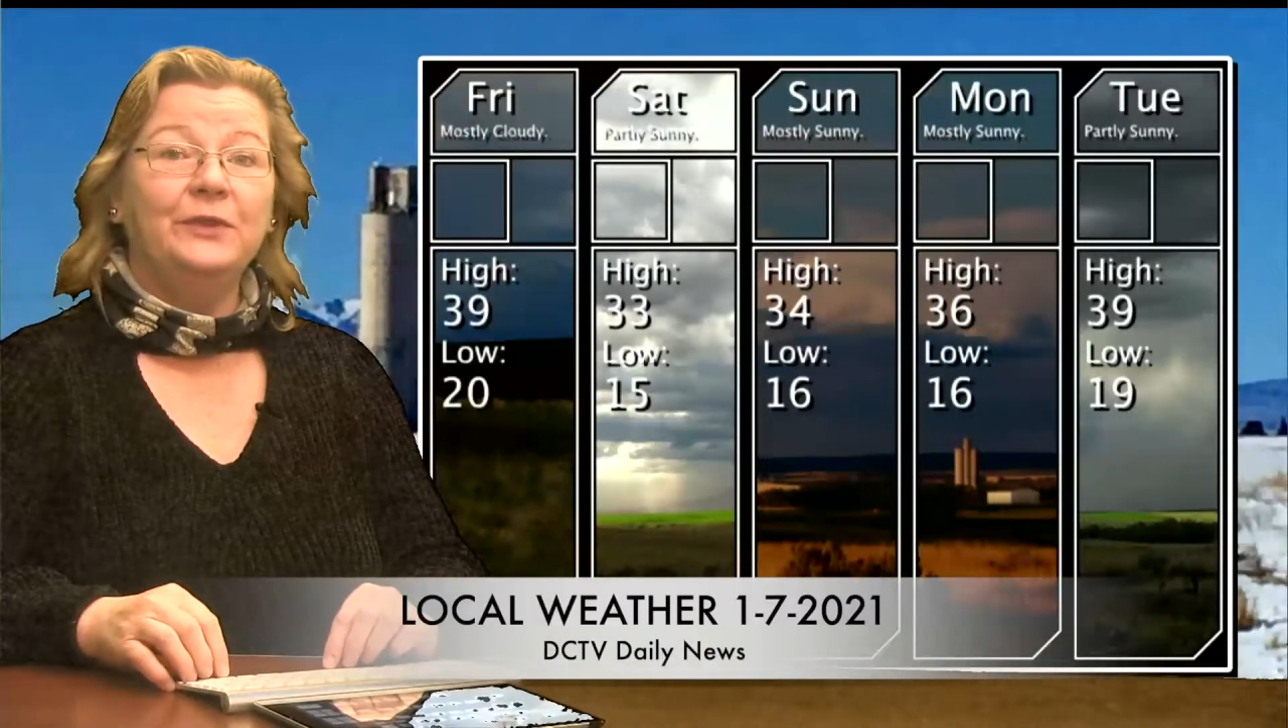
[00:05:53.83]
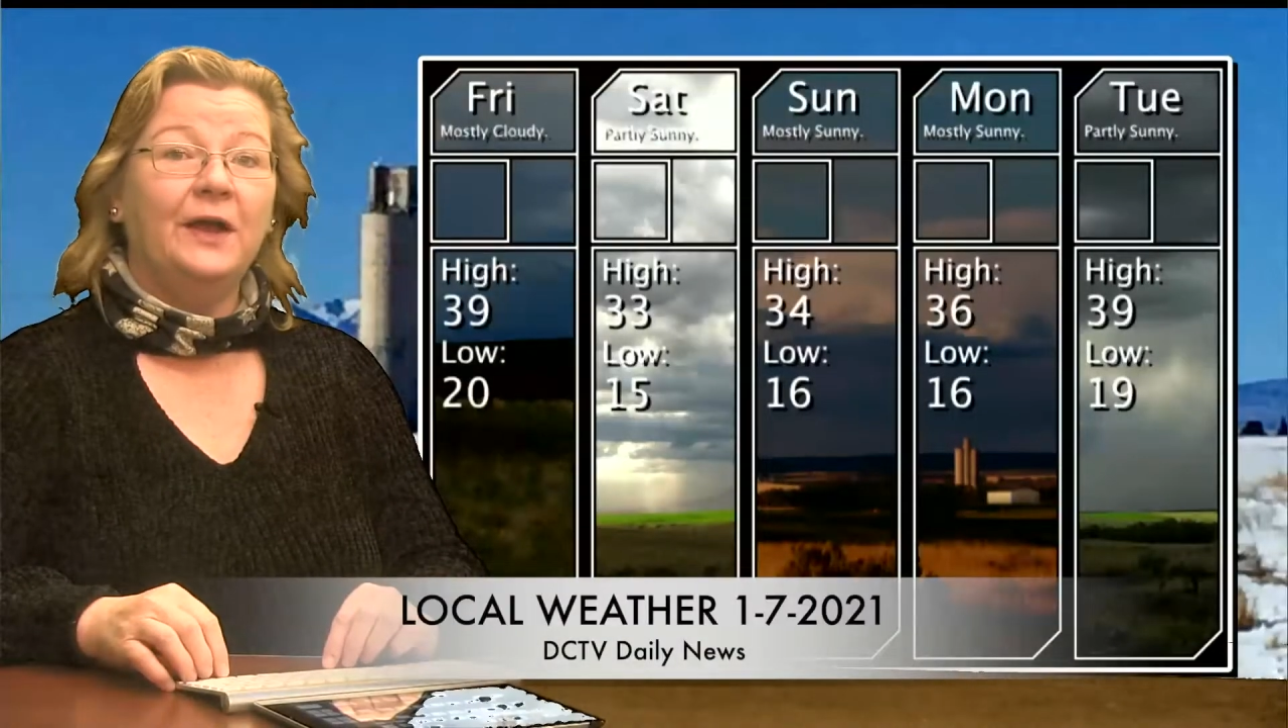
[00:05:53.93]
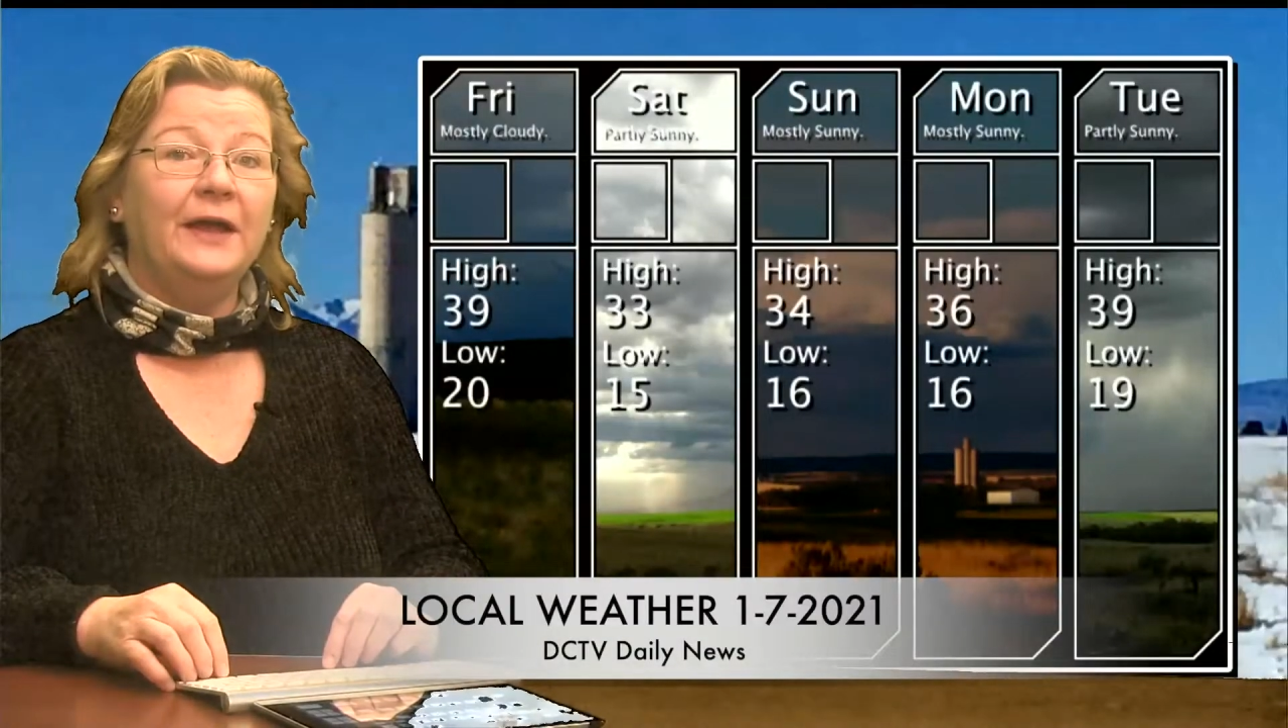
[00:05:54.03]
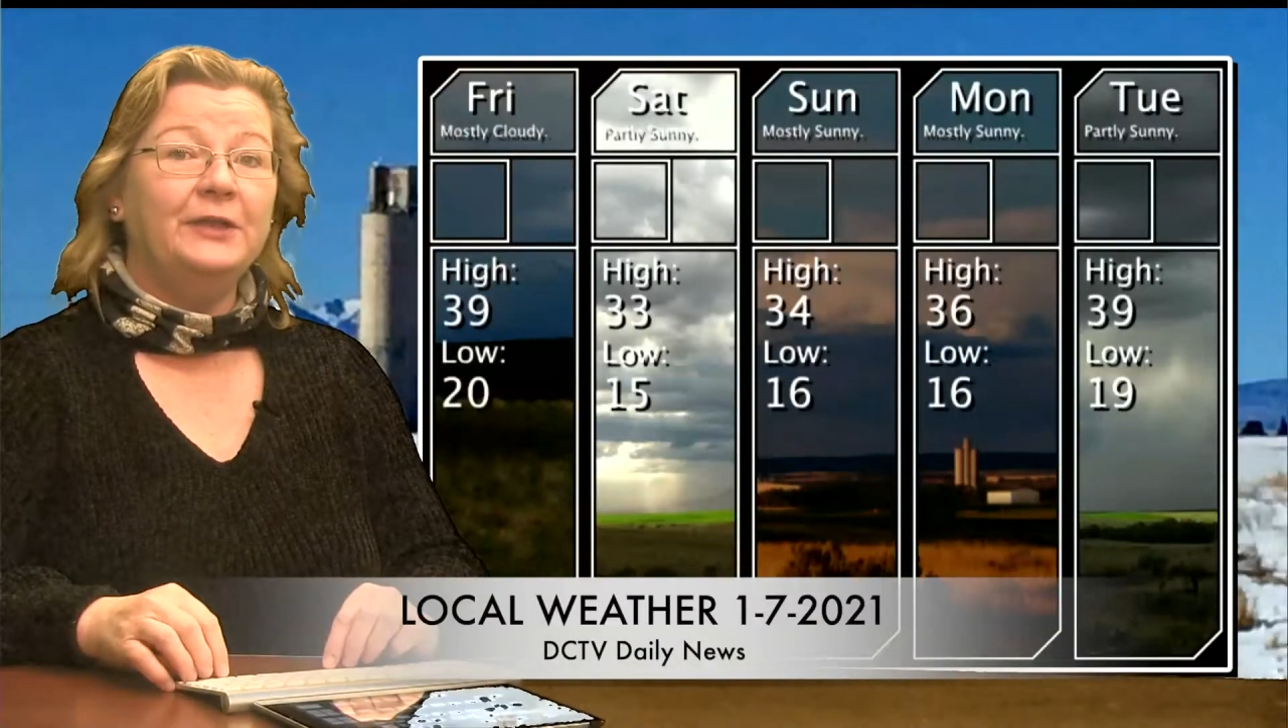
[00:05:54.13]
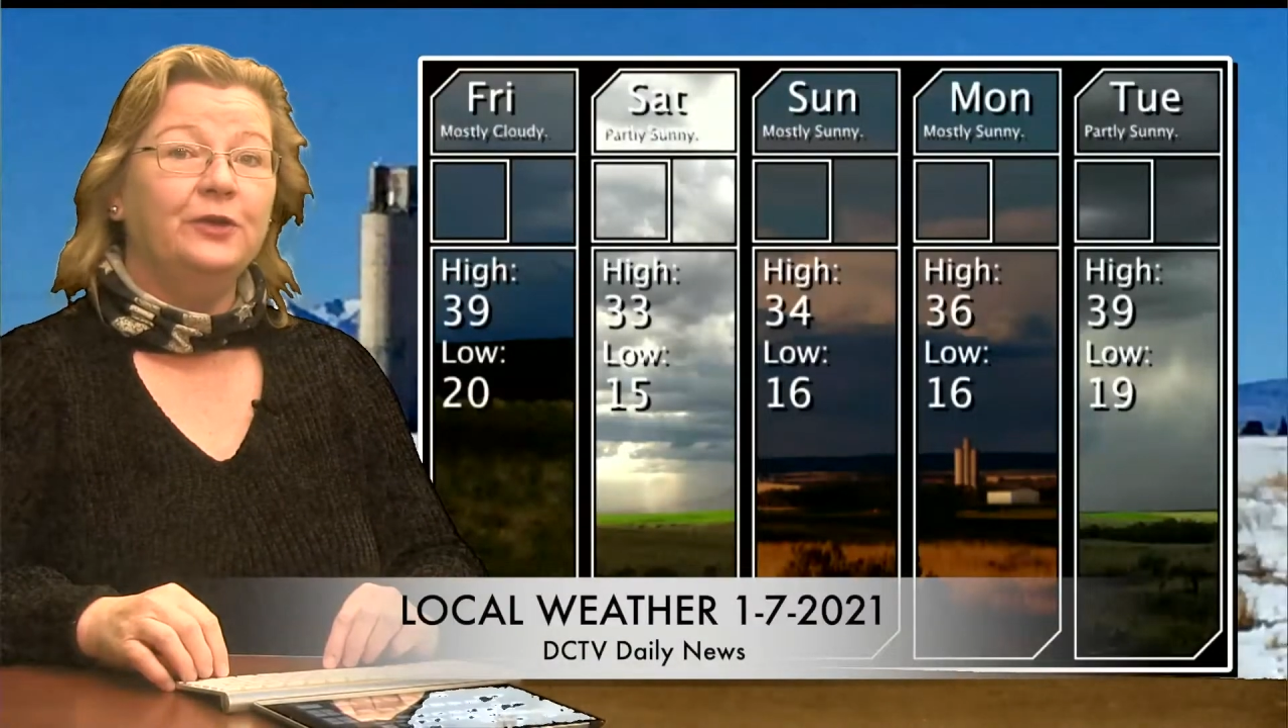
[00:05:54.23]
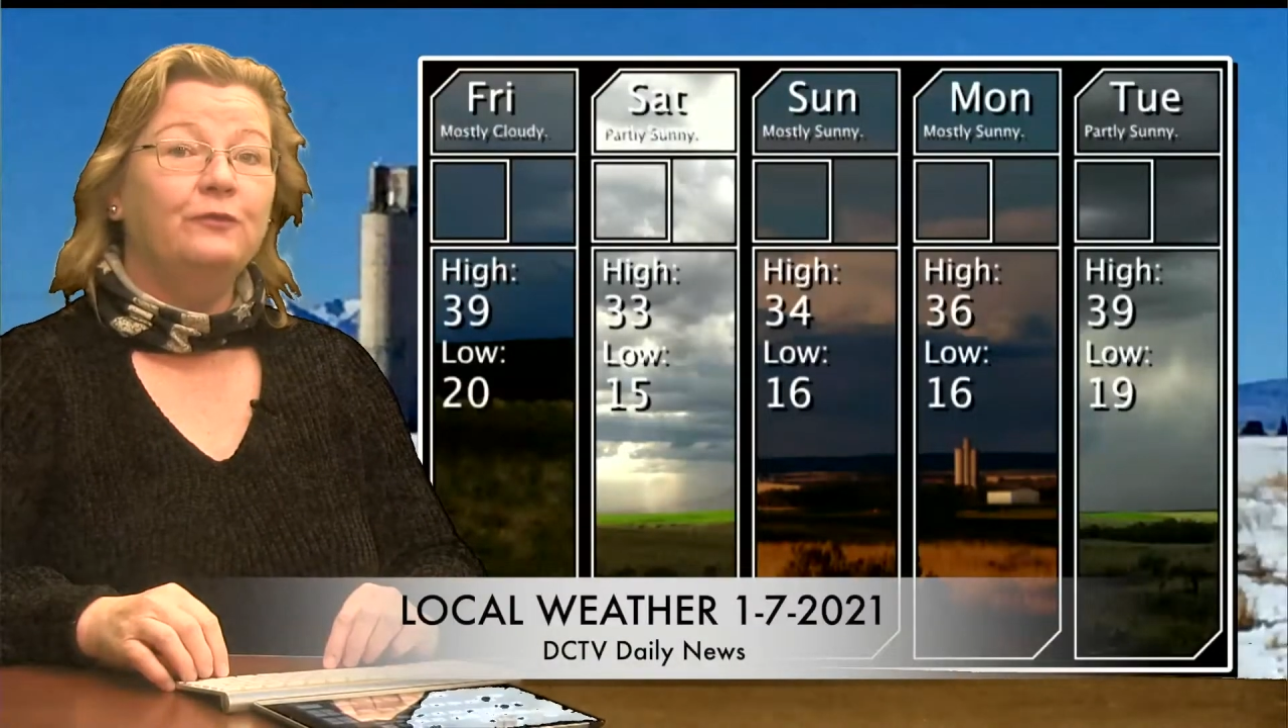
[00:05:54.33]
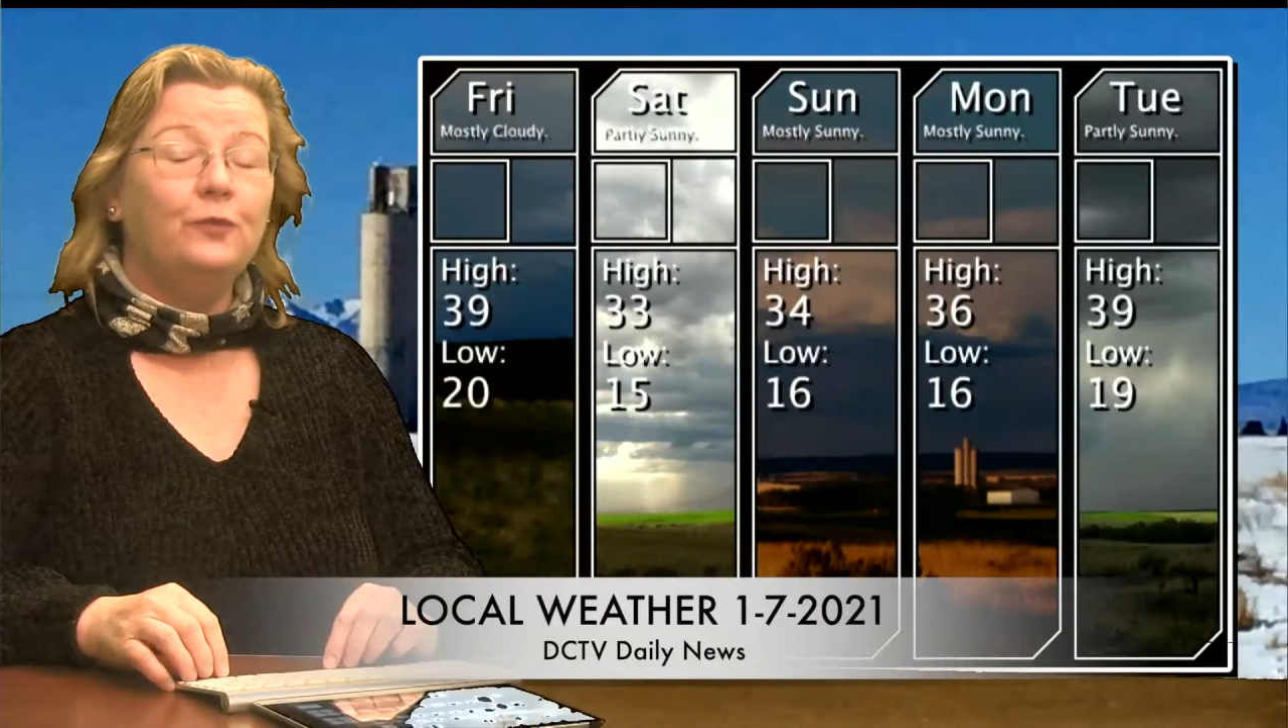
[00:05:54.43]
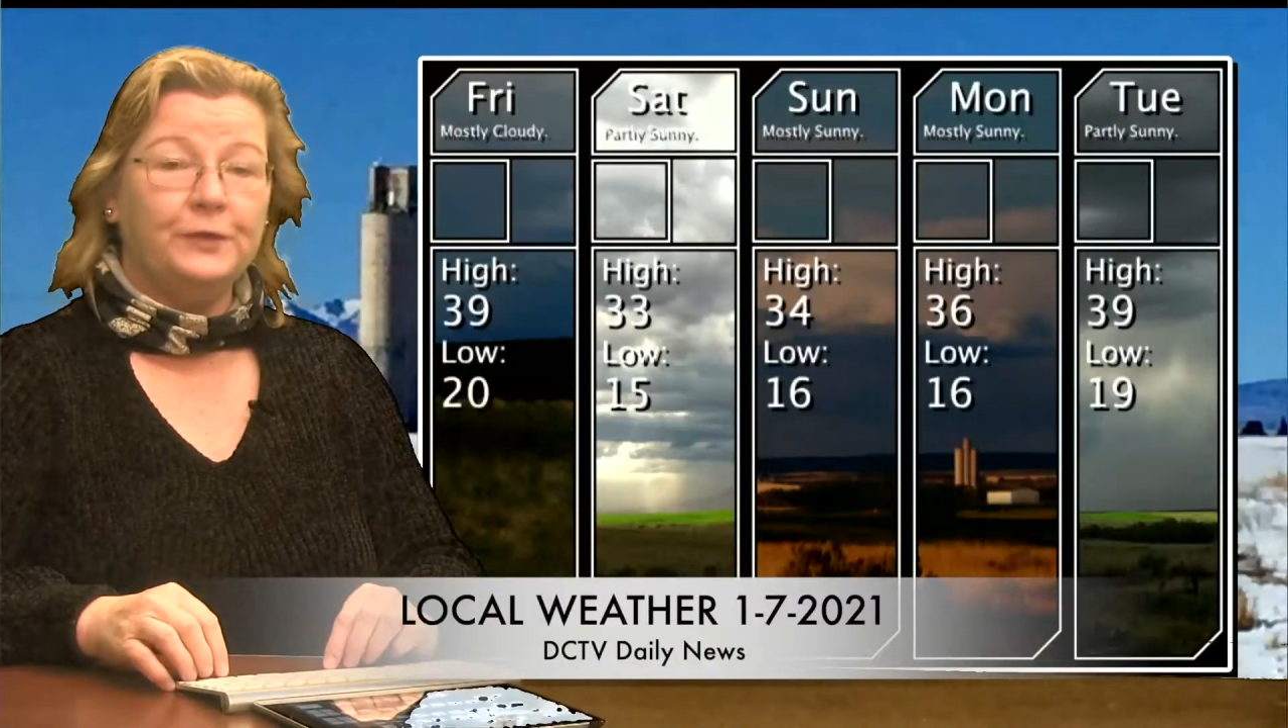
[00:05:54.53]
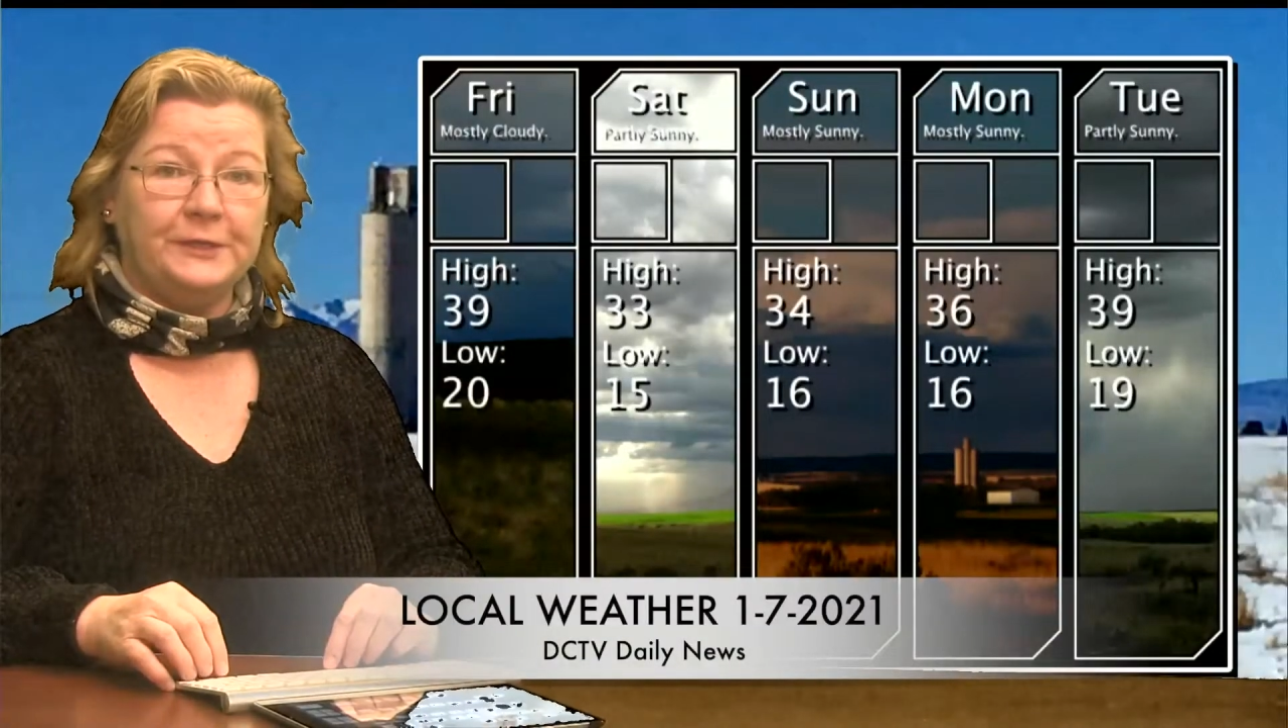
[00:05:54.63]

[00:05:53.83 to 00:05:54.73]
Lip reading: a high near 40